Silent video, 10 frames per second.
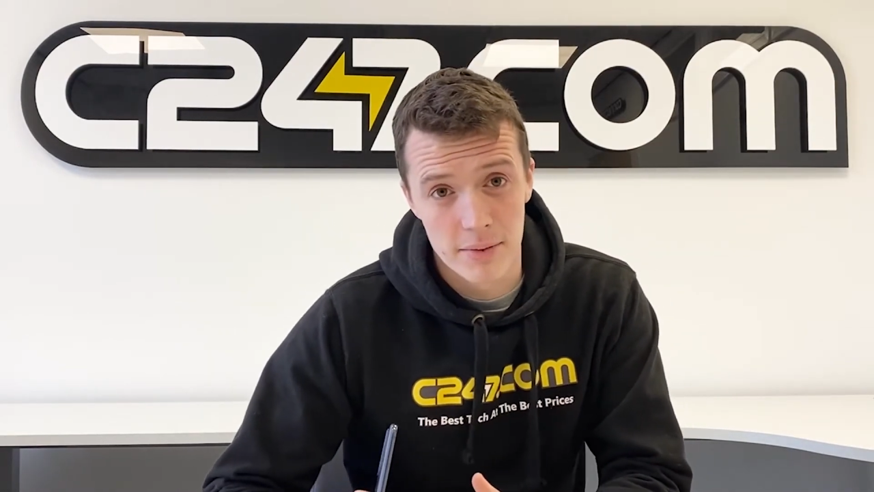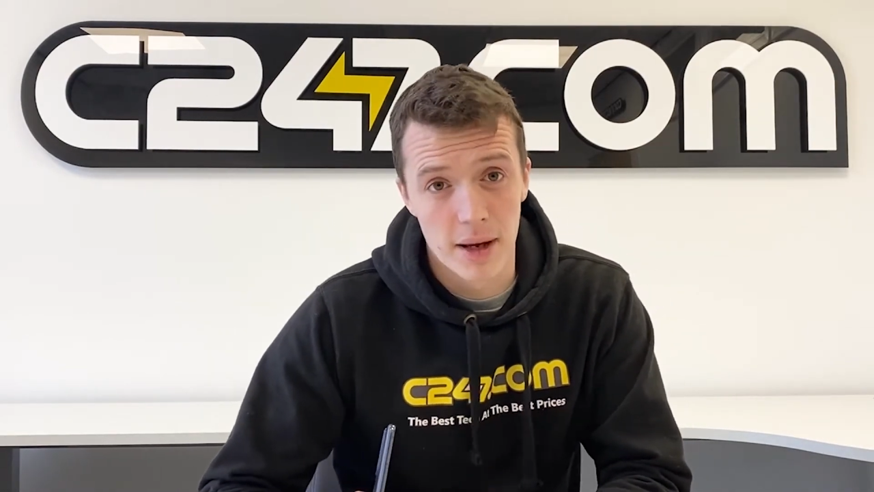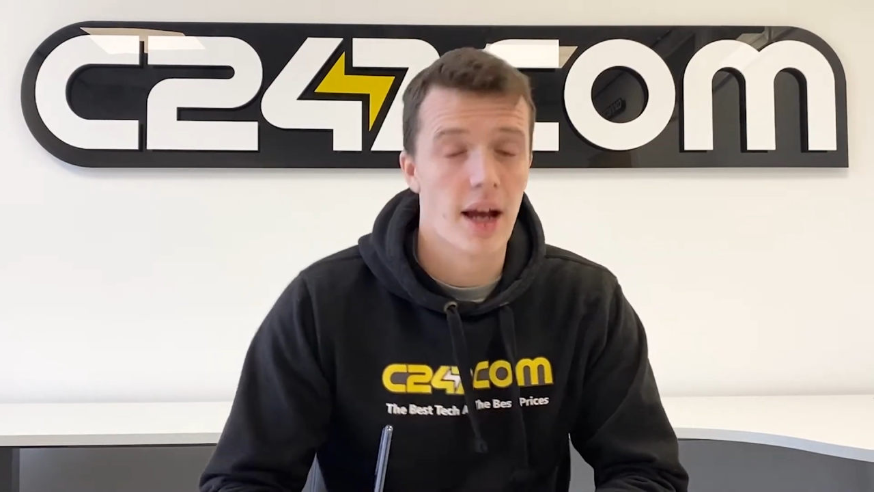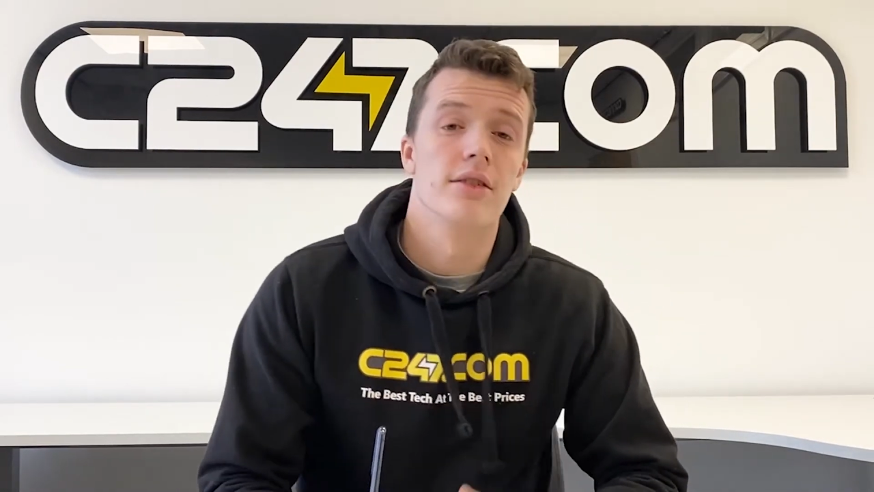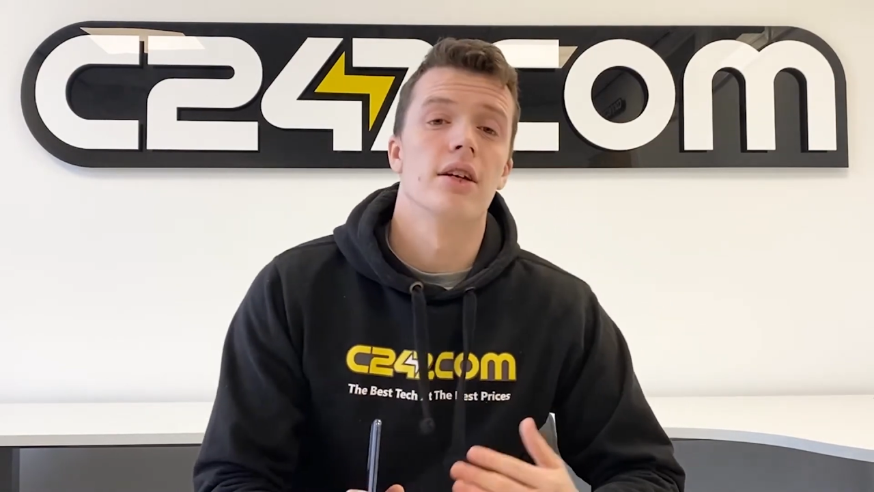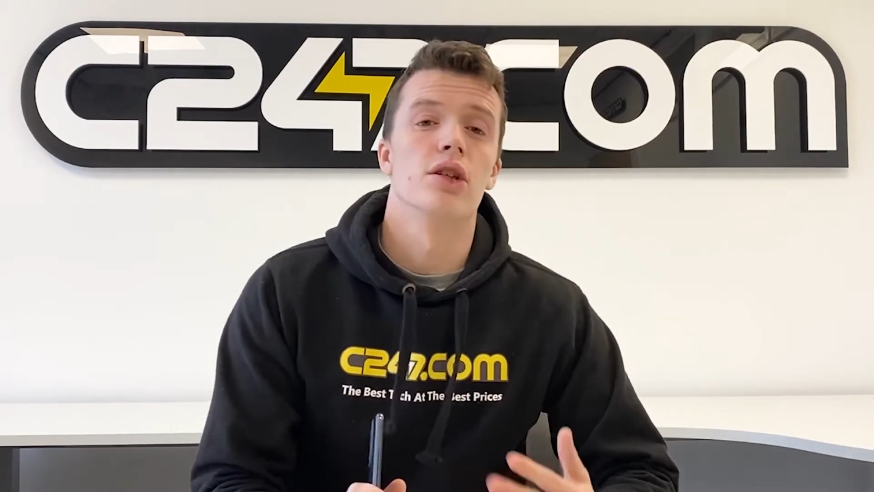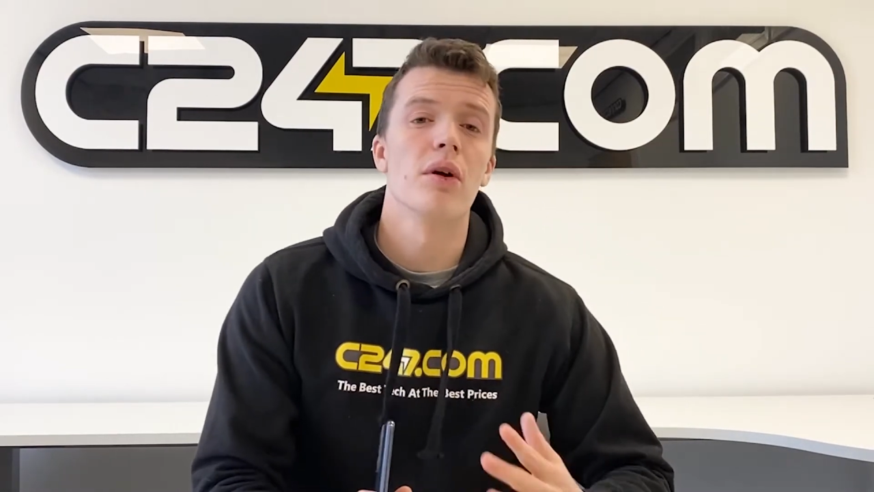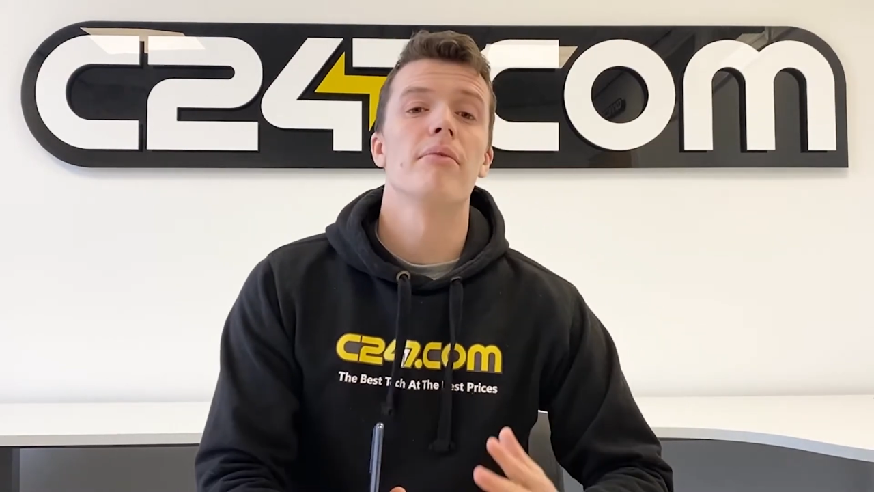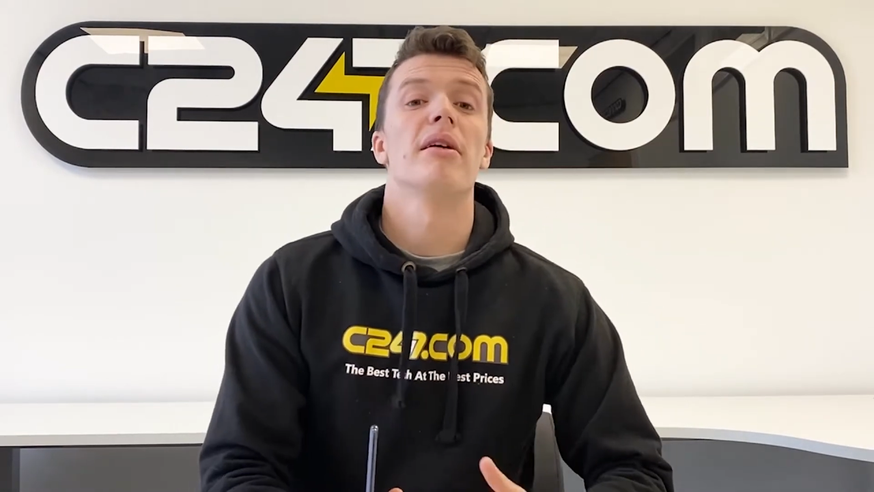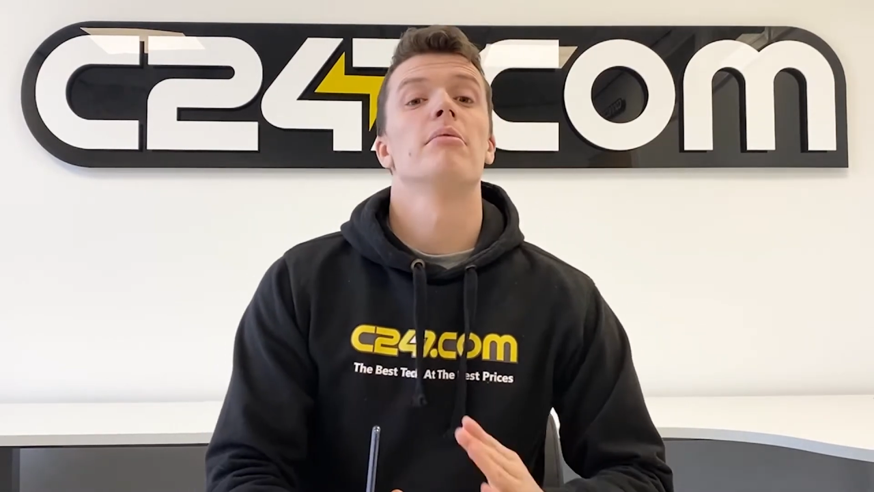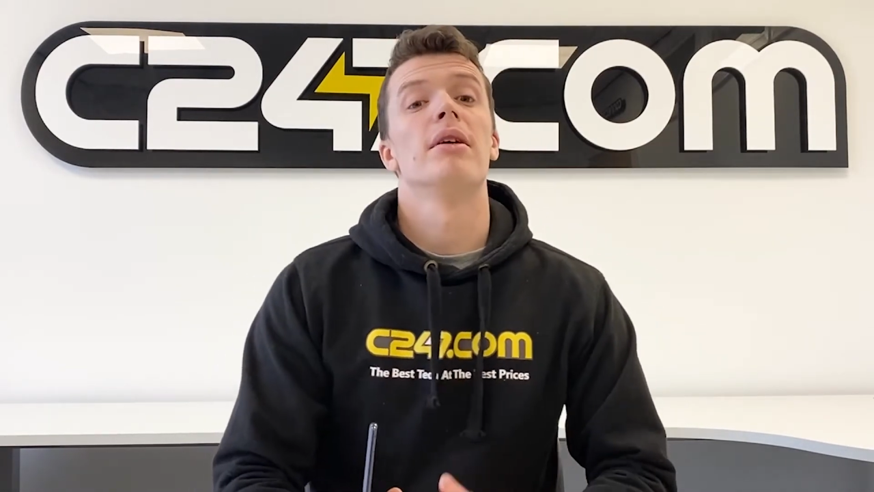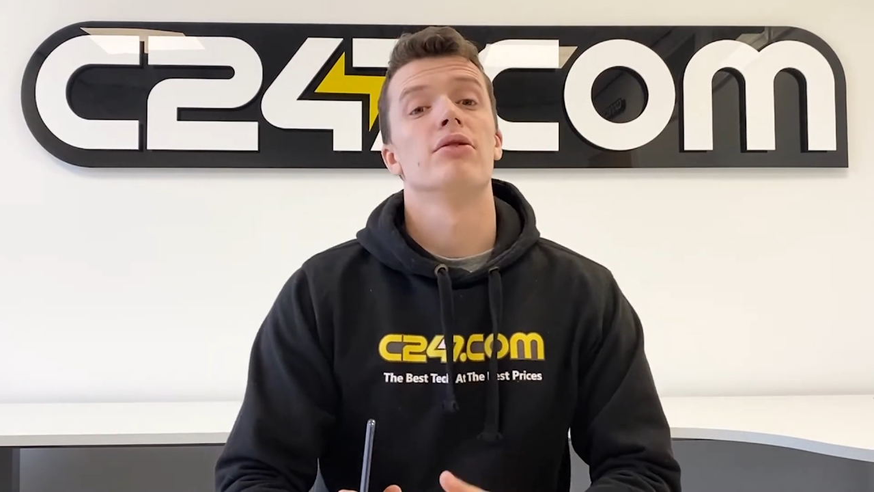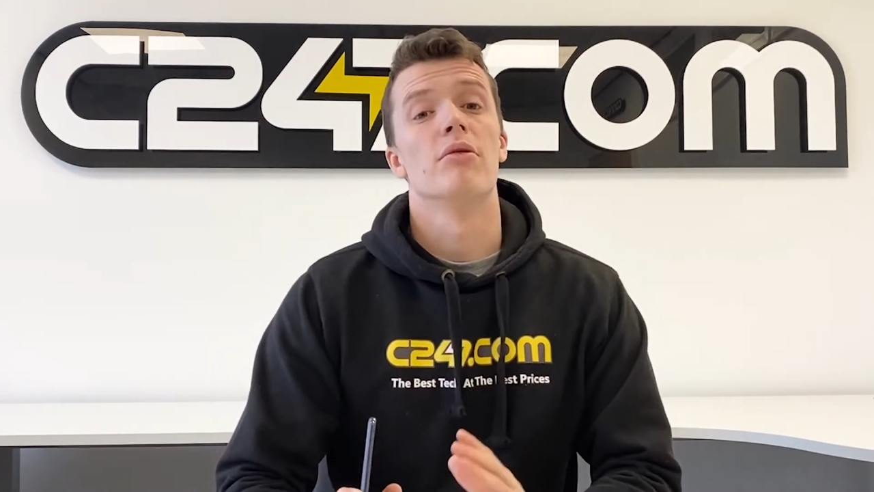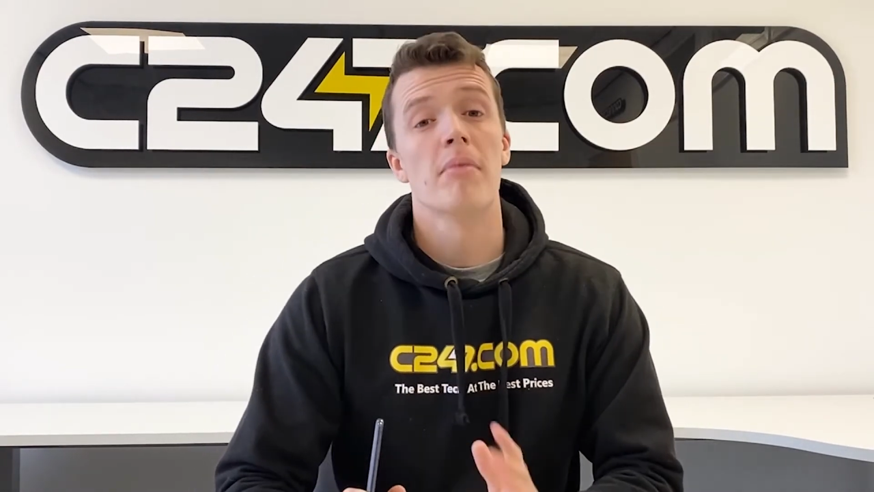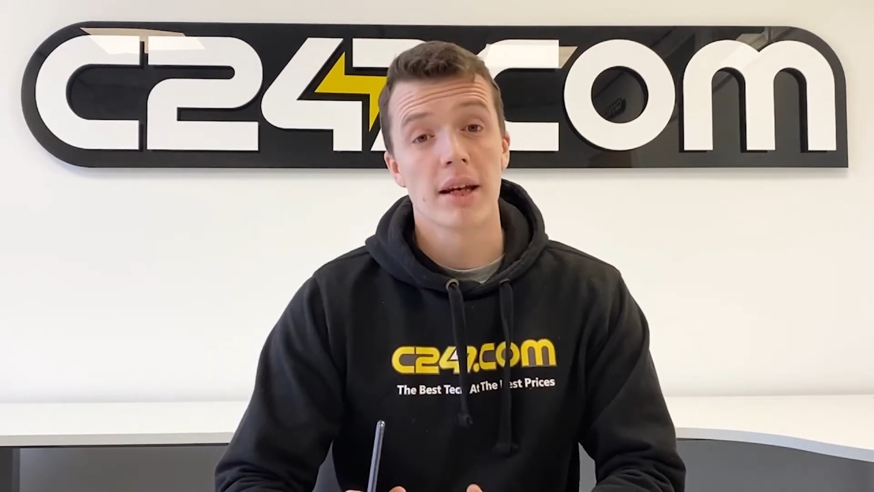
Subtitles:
It has a 12 megapixel main